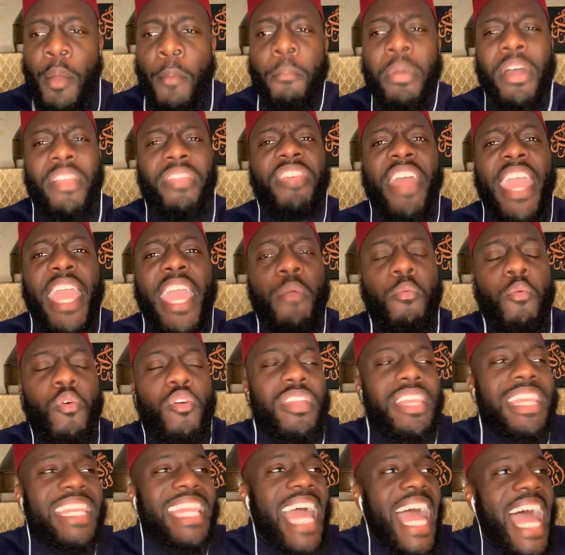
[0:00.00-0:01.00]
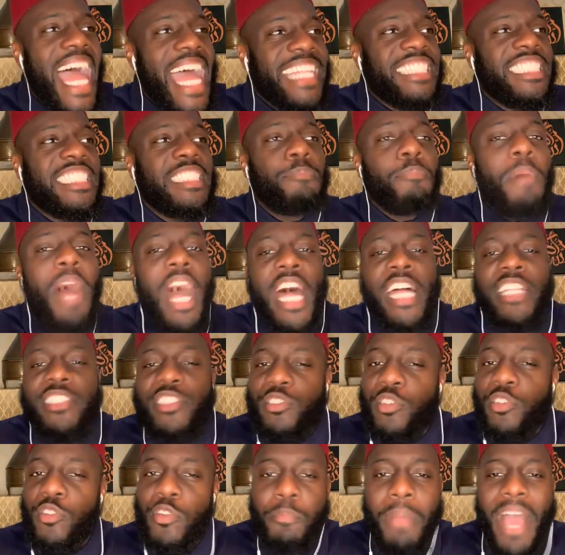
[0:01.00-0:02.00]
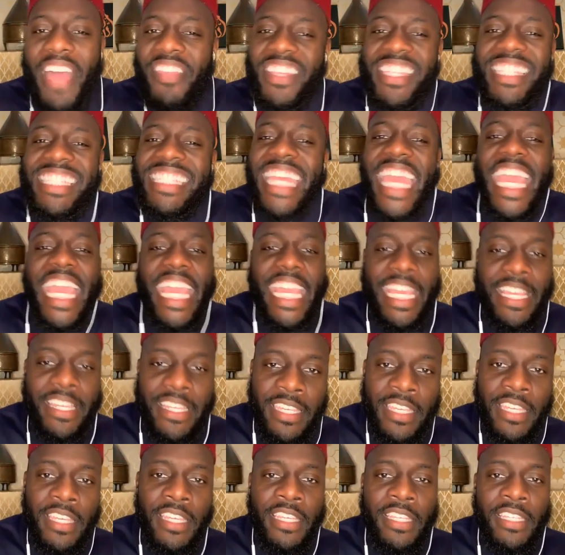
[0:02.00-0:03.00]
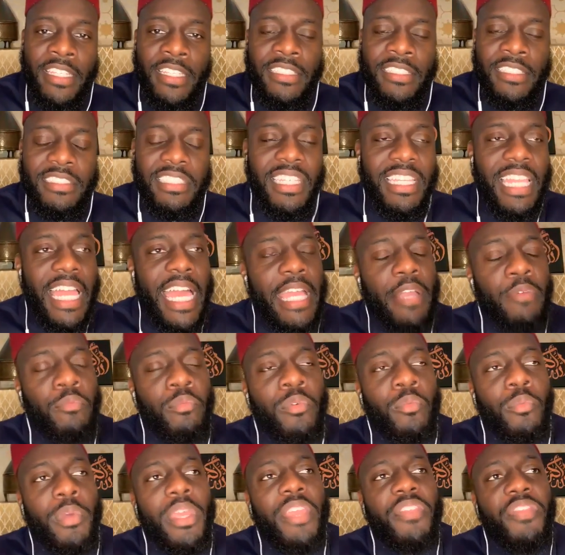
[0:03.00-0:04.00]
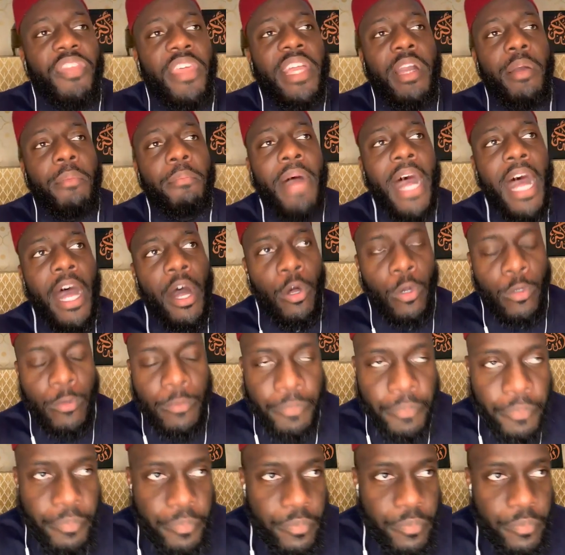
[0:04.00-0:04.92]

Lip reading: but they were not sponsored by the state. See, like when we think about